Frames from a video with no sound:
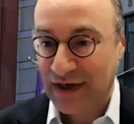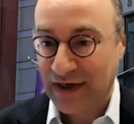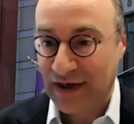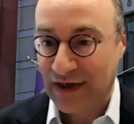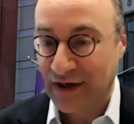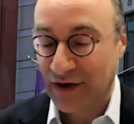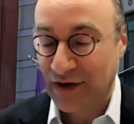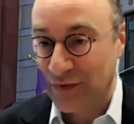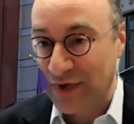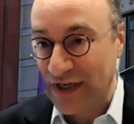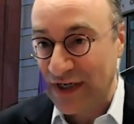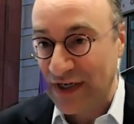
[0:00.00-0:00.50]

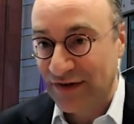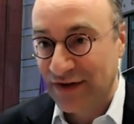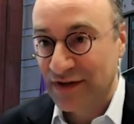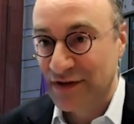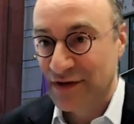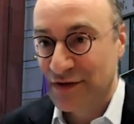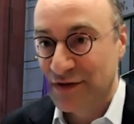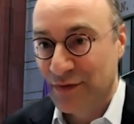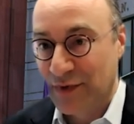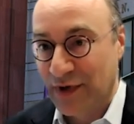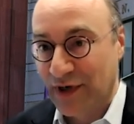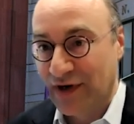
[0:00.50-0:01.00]
uh,
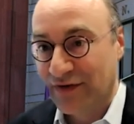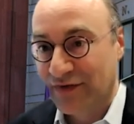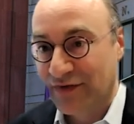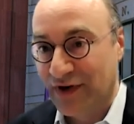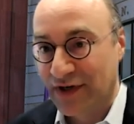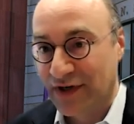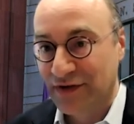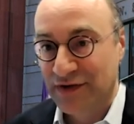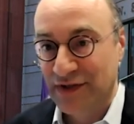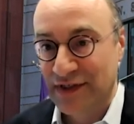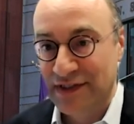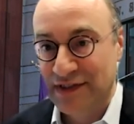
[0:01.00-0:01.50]
regions where you have
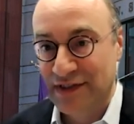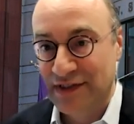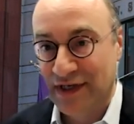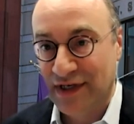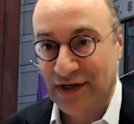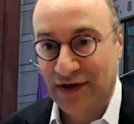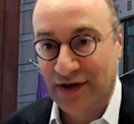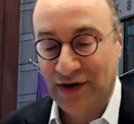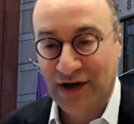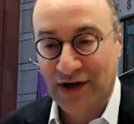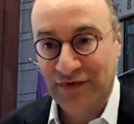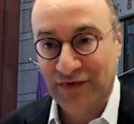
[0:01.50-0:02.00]
countries that
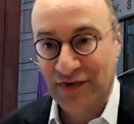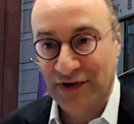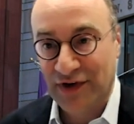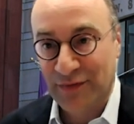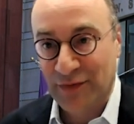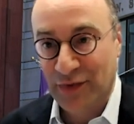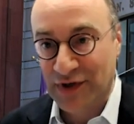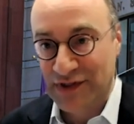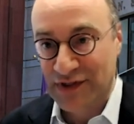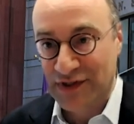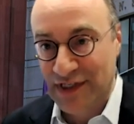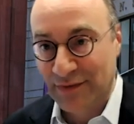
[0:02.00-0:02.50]
are often
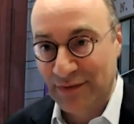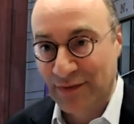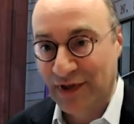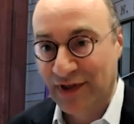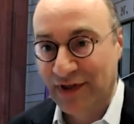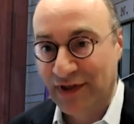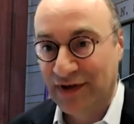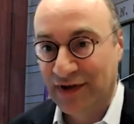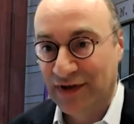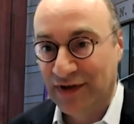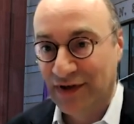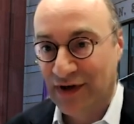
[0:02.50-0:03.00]
more
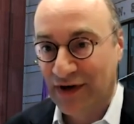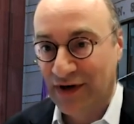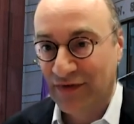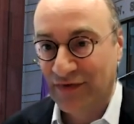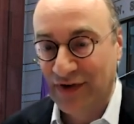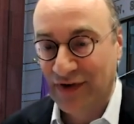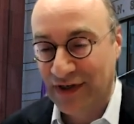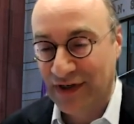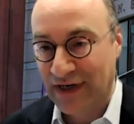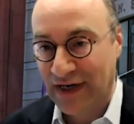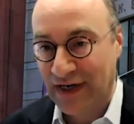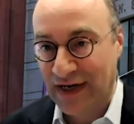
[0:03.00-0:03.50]
similar,
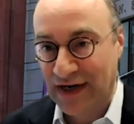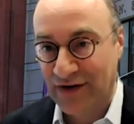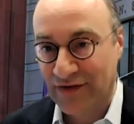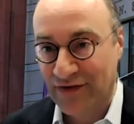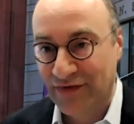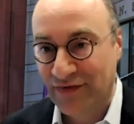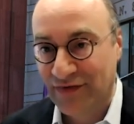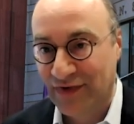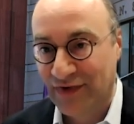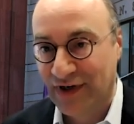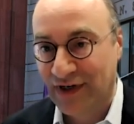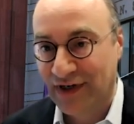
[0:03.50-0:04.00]
often
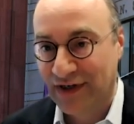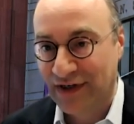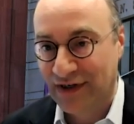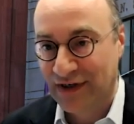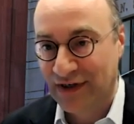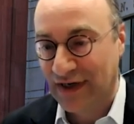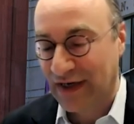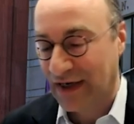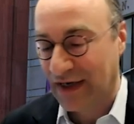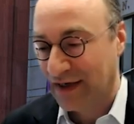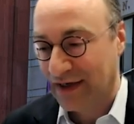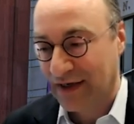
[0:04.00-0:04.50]
have, uh,
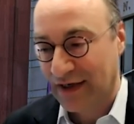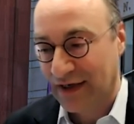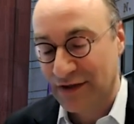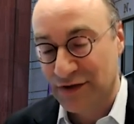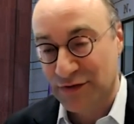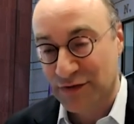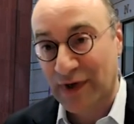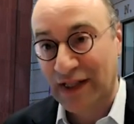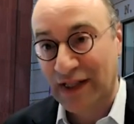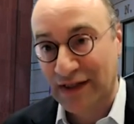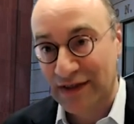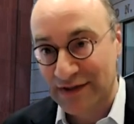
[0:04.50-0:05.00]
as
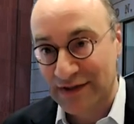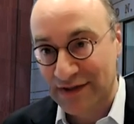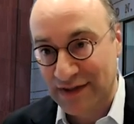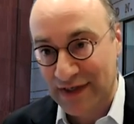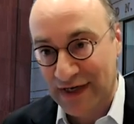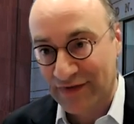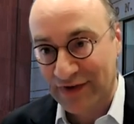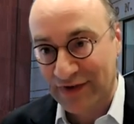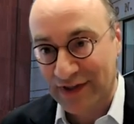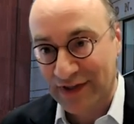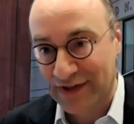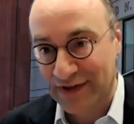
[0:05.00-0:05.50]
well as
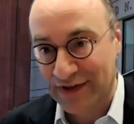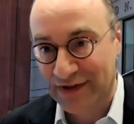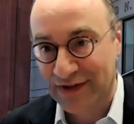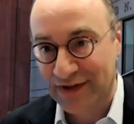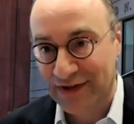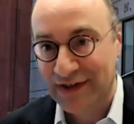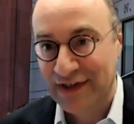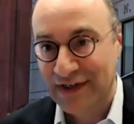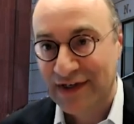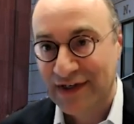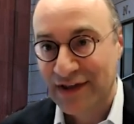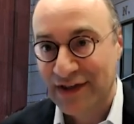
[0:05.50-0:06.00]
having the,
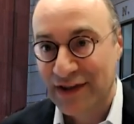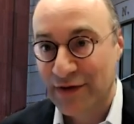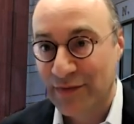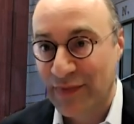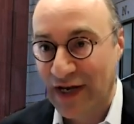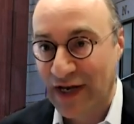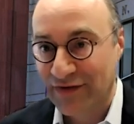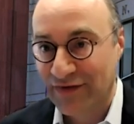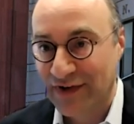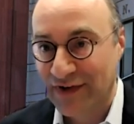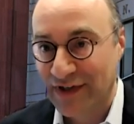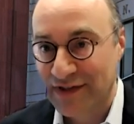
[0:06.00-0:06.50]
the
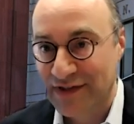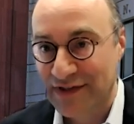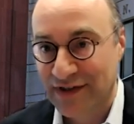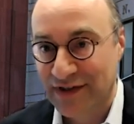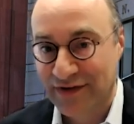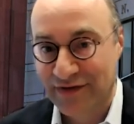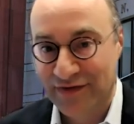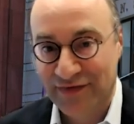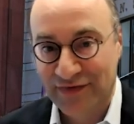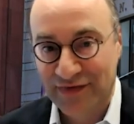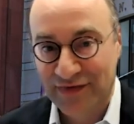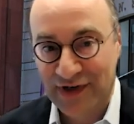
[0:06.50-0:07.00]
benefits
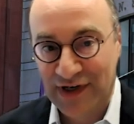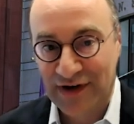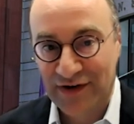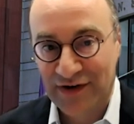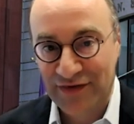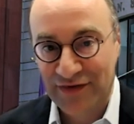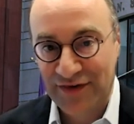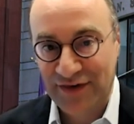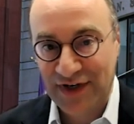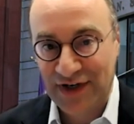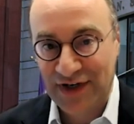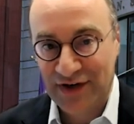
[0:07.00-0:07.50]
of,
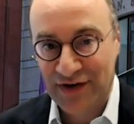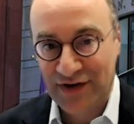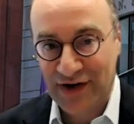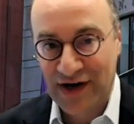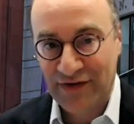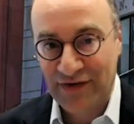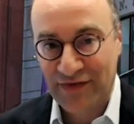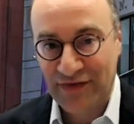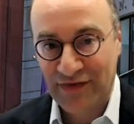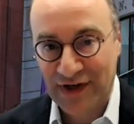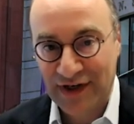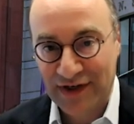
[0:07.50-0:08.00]
of
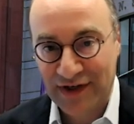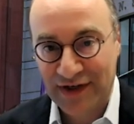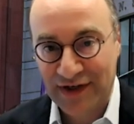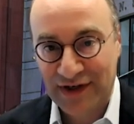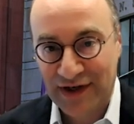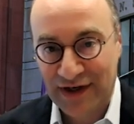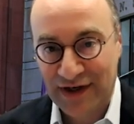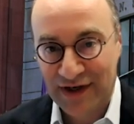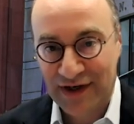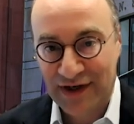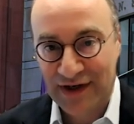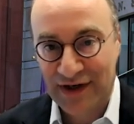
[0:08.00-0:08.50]
geographic
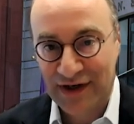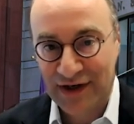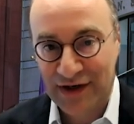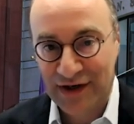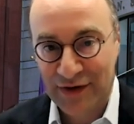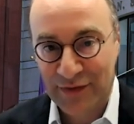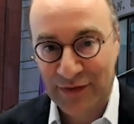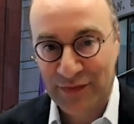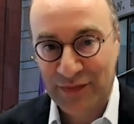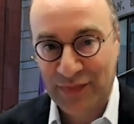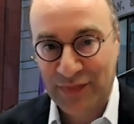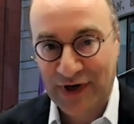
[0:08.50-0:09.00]
uh,
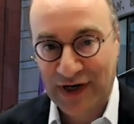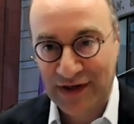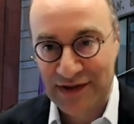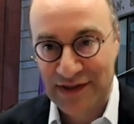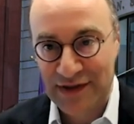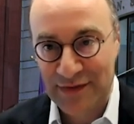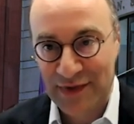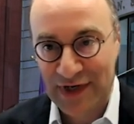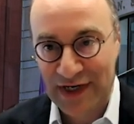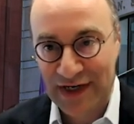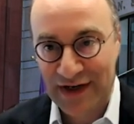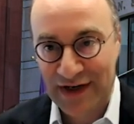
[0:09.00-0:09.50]

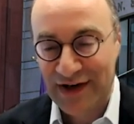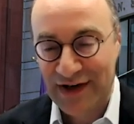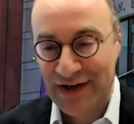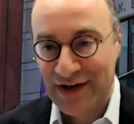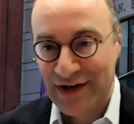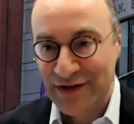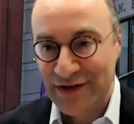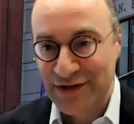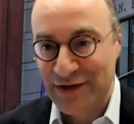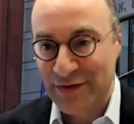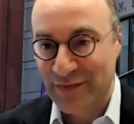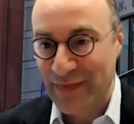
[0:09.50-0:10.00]
proximity.
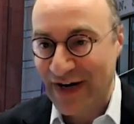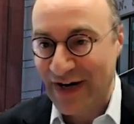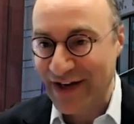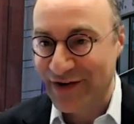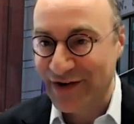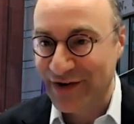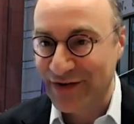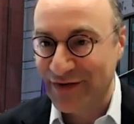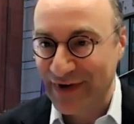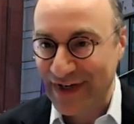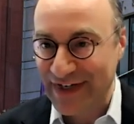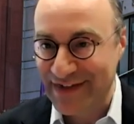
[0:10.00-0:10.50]
So many
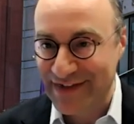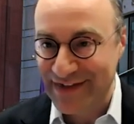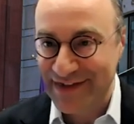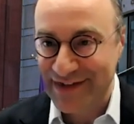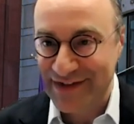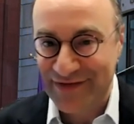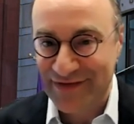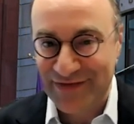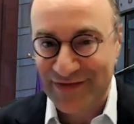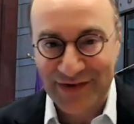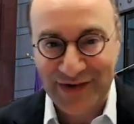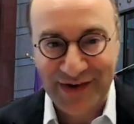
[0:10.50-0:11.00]
good reasons
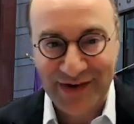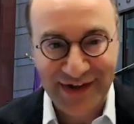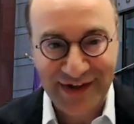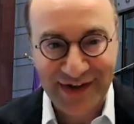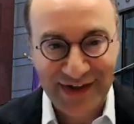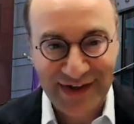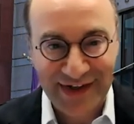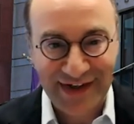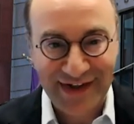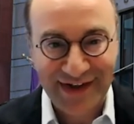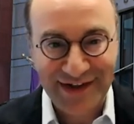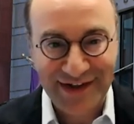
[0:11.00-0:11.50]

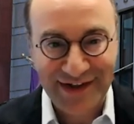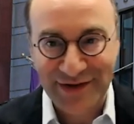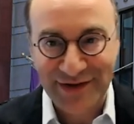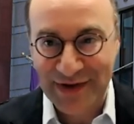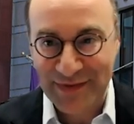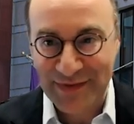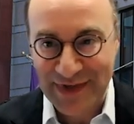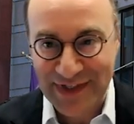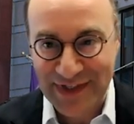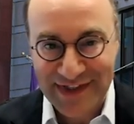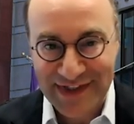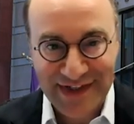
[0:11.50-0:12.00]
for uh, doing
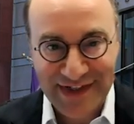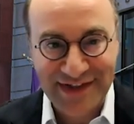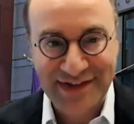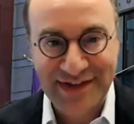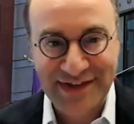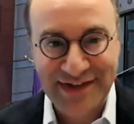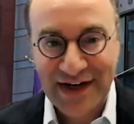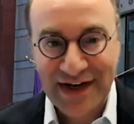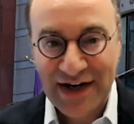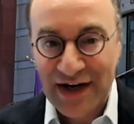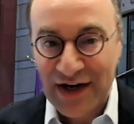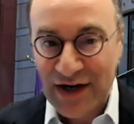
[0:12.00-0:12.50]
business